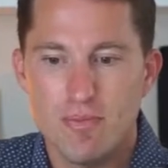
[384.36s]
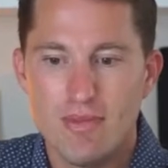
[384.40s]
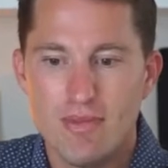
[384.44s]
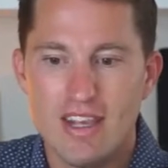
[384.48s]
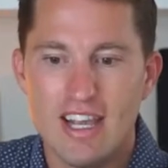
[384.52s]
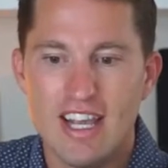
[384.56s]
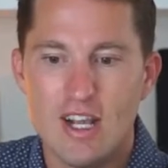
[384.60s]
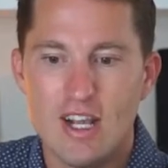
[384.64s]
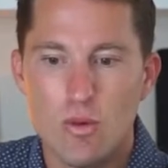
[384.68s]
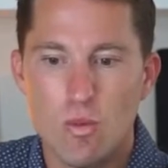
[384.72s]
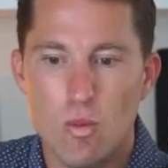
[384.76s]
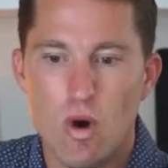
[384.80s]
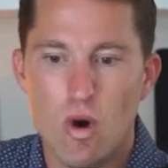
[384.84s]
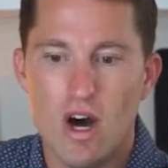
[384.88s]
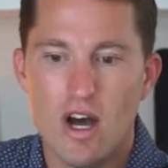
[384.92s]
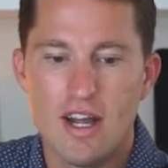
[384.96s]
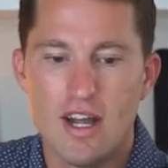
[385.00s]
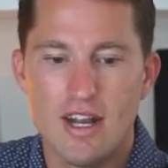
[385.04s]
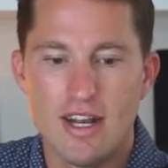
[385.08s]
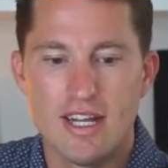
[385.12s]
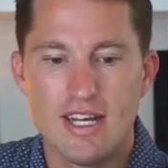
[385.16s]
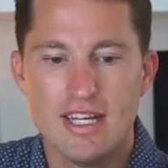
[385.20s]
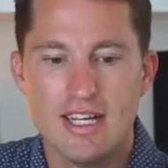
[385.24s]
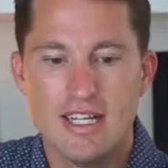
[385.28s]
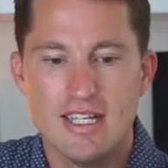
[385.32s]
in
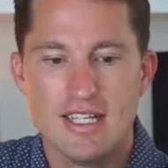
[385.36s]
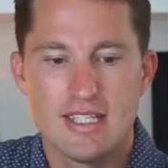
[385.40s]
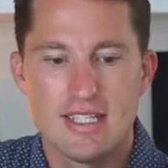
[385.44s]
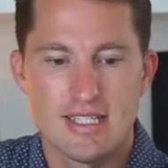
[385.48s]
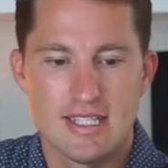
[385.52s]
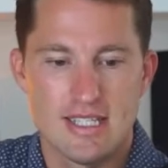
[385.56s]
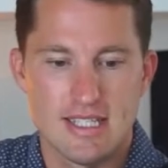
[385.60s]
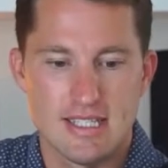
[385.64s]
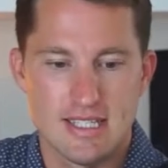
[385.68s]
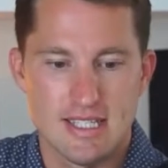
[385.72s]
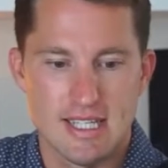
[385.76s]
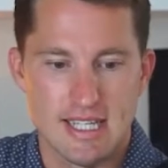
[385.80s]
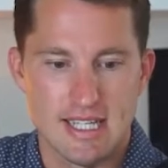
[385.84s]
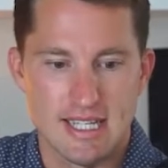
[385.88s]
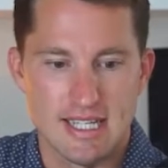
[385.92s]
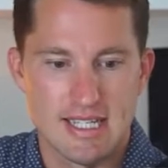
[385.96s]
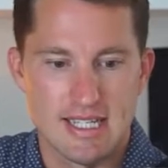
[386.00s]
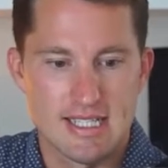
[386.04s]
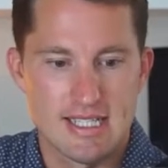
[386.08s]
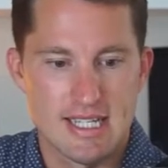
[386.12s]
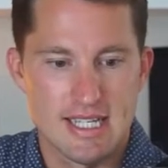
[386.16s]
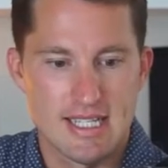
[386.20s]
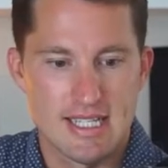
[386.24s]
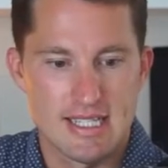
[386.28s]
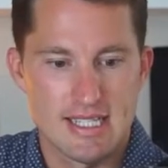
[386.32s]
one
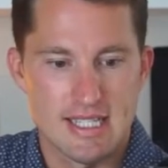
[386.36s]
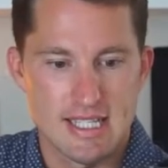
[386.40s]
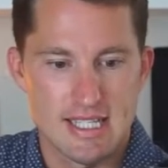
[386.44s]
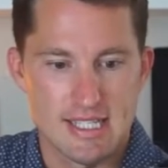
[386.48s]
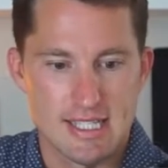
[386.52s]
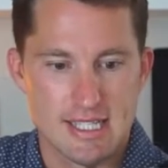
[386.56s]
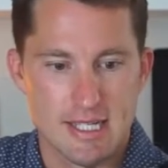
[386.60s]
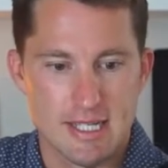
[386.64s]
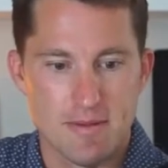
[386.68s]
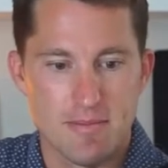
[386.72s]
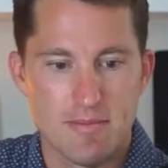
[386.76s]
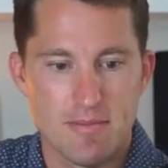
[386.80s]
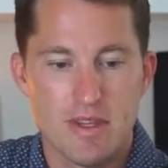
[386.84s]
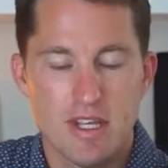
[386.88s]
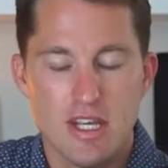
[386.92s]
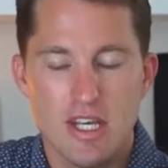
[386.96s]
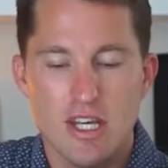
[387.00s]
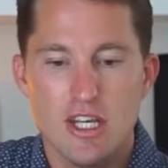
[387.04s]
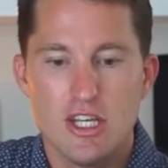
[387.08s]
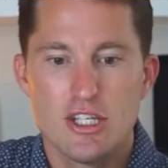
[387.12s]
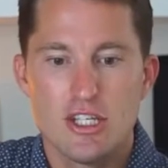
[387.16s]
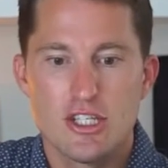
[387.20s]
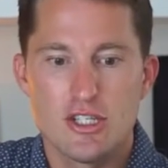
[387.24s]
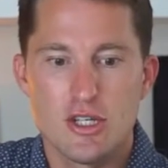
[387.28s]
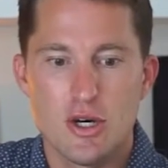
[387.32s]
succinct system.
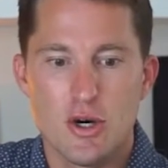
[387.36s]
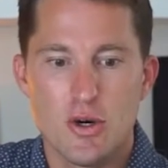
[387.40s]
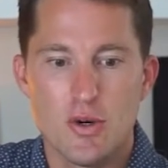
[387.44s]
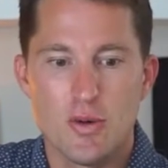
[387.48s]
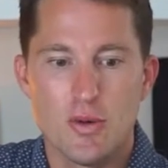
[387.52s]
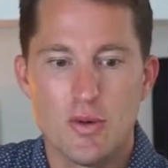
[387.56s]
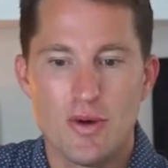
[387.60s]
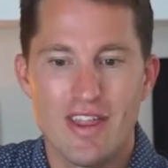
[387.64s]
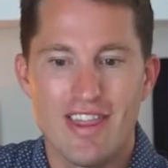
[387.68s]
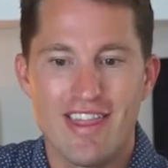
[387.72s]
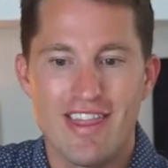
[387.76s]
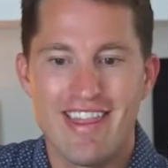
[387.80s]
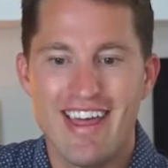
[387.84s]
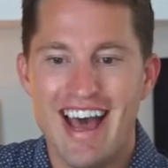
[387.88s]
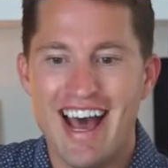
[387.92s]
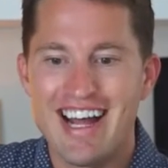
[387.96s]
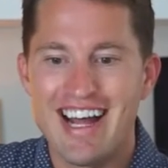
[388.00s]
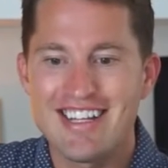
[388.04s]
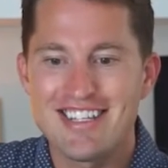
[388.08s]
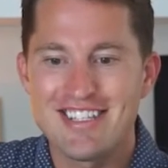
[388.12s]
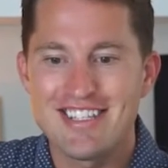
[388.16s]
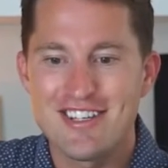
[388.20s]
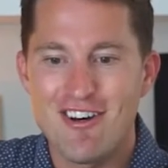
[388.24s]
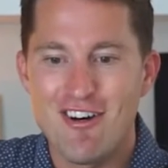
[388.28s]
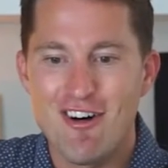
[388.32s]
So
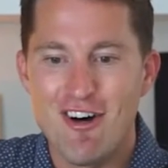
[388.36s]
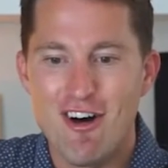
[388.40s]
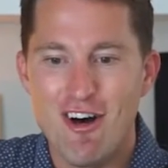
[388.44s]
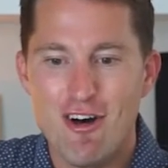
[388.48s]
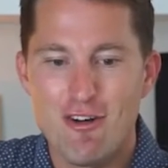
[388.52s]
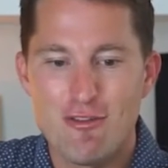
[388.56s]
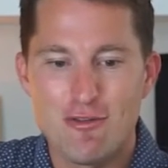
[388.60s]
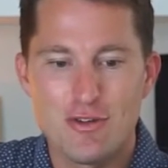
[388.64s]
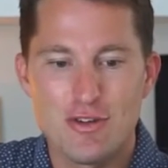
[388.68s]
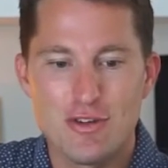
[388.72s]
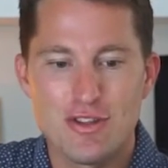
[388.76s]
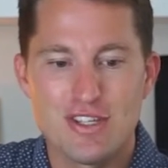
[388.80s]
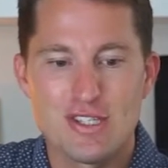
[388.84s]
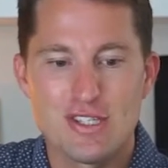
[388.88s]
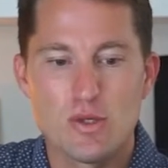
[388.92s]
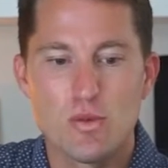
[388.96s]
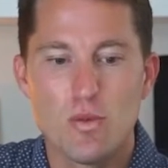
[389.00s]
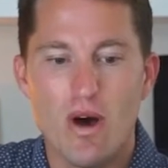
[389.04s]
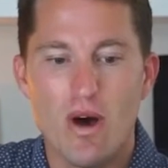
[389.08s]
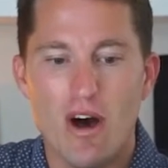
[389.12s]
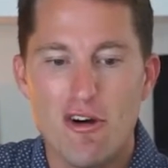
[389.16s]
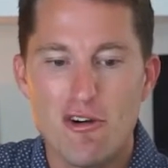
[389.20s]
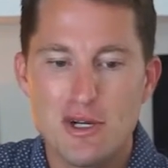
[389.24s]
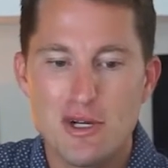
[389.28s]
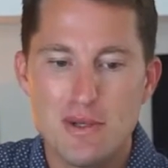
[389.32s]
that's all for this
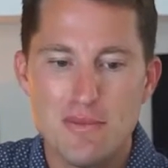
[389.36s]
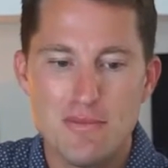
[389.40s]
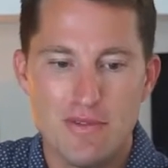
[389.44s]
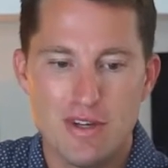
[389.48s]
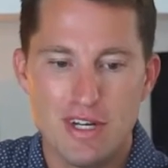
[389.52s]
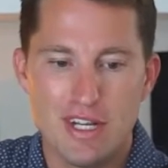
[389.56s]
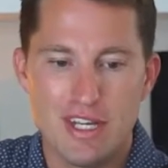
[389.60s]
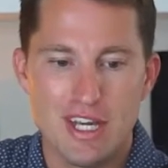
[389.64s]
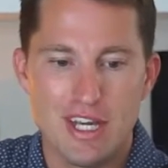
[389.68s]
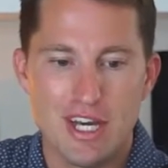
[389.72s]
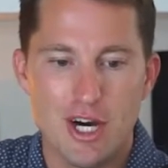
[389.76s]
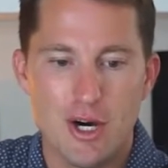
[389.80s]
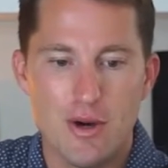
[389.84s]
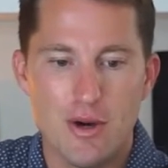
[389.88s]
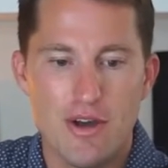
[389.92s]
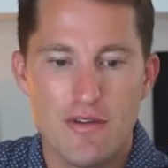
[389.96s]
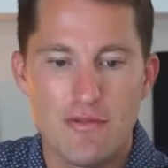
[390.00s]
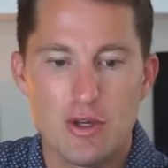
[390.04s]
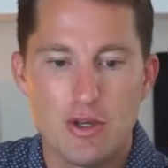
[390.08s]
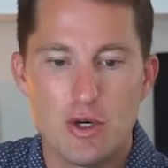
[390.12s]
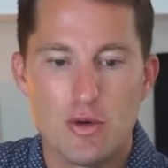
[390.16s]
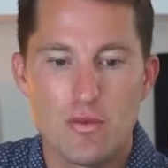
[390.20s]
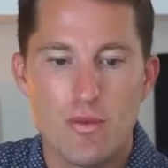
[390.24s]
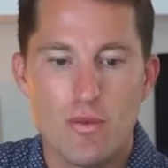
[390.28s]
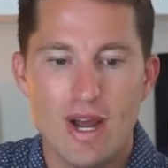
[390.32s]
welcome video. If
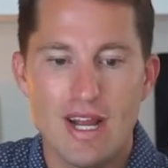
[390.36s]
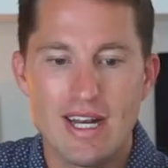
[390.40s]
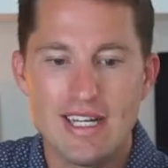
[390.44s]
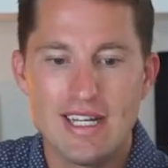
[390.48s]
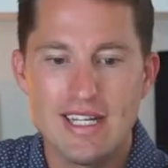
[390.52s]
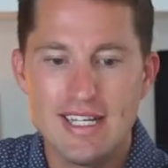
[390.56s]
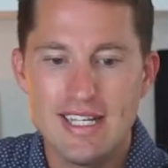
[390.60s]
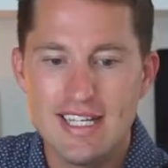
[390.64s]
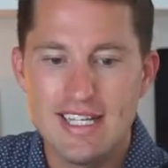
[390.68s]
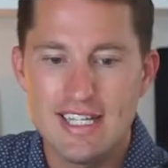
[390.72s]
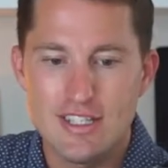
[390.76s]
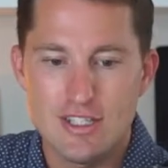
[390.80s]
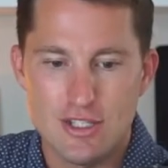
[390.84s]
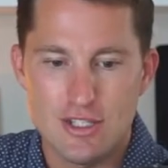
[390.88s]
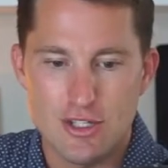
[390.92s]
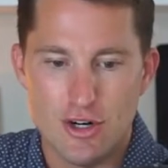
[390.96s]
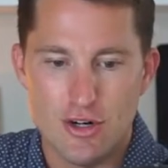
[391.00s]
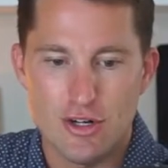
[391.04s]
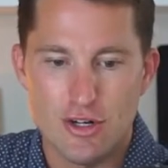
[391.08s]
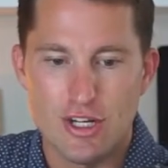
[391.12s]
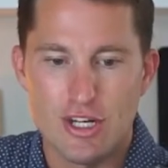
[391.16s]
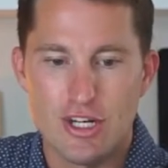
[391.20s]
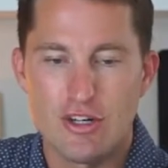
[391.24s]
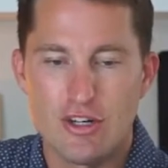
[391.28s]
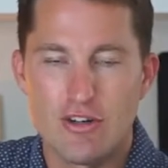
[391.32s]
you're ready to get
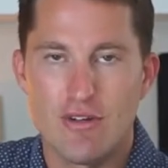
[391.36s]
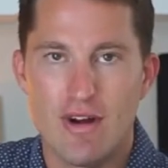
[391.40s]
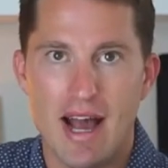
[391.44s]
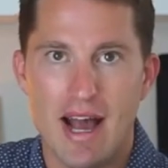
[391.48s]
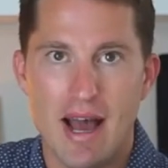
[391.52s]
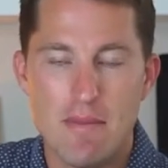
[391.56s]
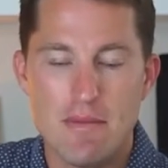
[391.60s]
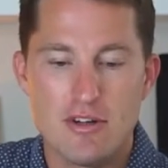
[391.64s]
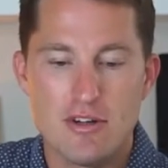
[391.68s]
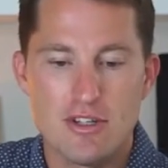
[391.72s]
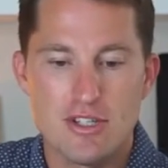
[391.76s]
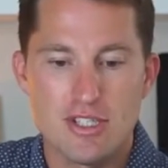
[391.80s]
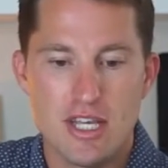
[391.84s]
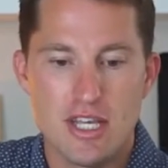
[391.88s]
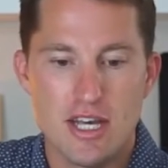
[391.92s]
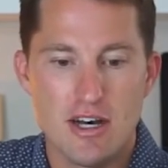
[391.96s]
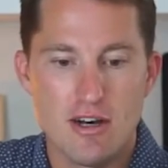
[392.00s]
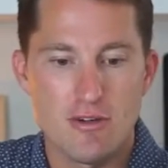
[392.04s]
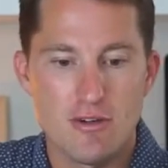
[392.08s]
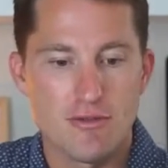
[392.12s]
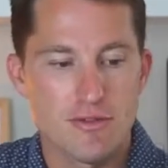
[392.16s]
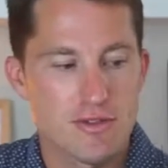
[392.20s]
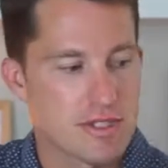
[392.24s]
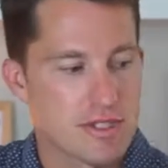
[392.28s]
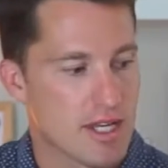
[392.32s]
started, grab
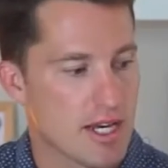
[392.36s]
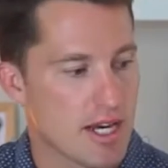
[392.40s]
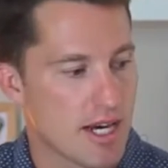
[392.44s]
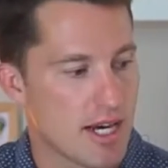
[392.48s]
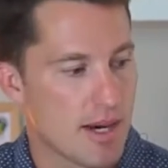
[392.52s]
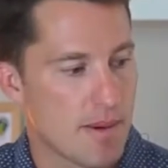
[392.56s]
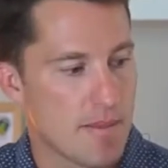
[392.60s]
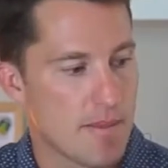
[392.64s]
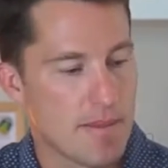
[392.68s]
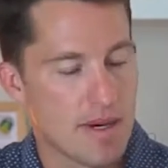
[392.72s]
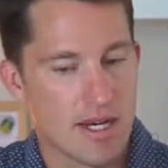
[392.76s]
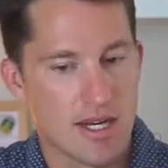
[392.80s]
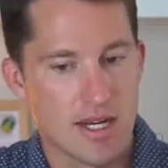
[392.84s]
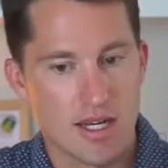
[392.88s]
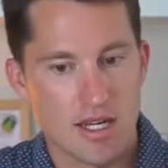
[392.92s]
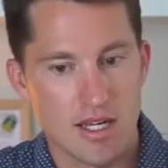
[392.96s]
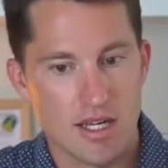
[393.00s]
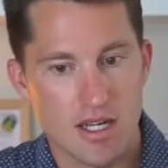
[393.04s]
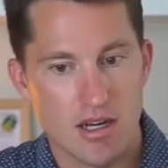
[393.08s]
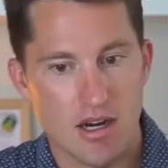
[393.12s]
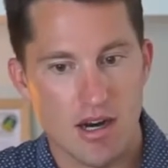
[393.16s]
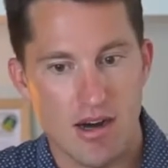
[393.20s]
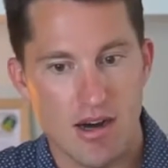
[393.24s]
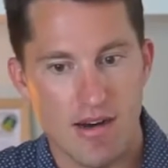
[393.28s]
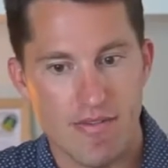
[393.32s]
yourself some
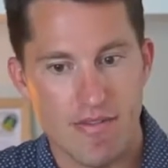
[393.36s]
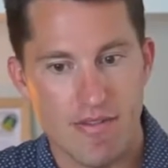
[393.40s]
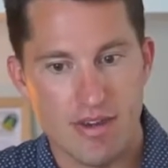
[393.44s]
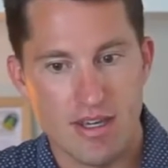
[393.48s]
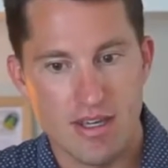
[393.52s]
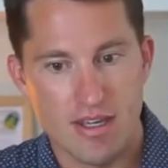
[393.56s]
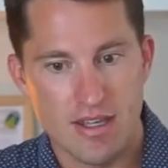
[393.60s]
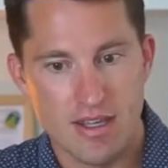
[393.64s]
coffee